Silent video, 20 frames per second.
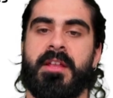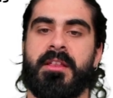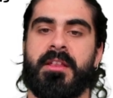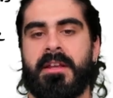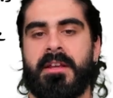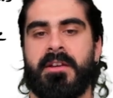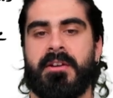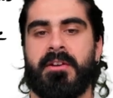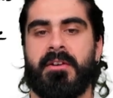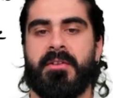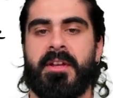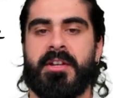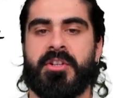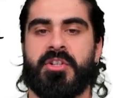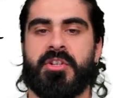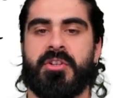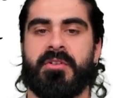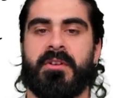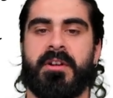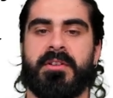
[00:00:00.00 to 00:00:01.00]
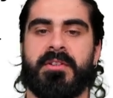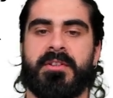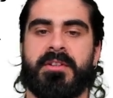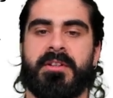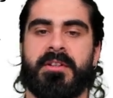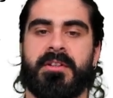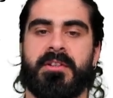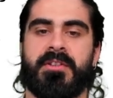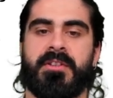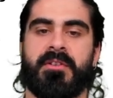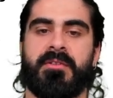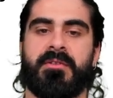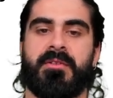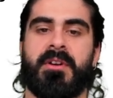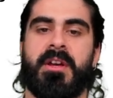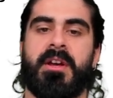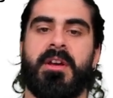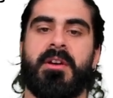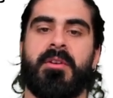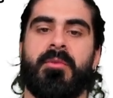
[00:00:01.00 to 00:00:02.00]
And there you go, that's your answer. So
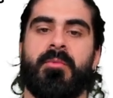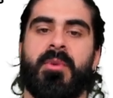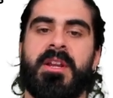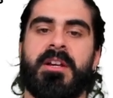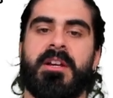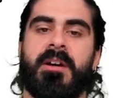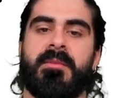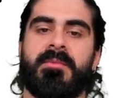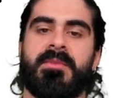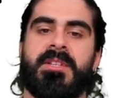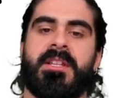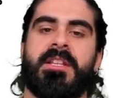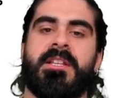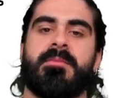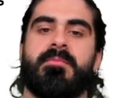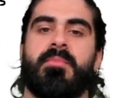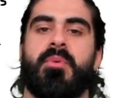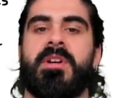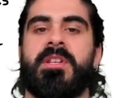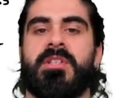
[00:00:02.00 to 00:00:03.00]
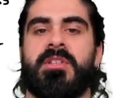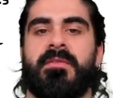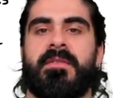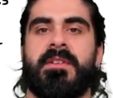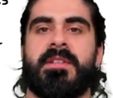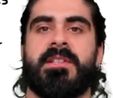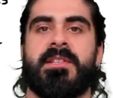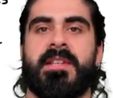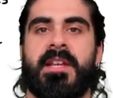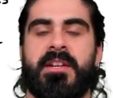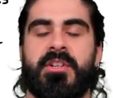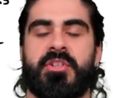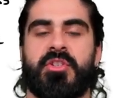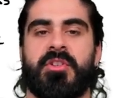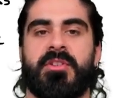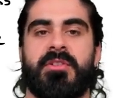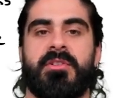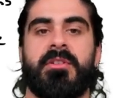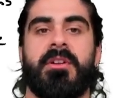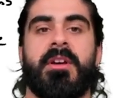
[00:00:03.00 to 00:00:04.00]
when it comes to these points of
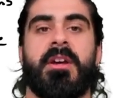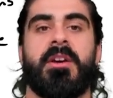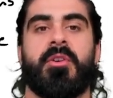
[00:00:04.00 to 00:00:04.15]
intersection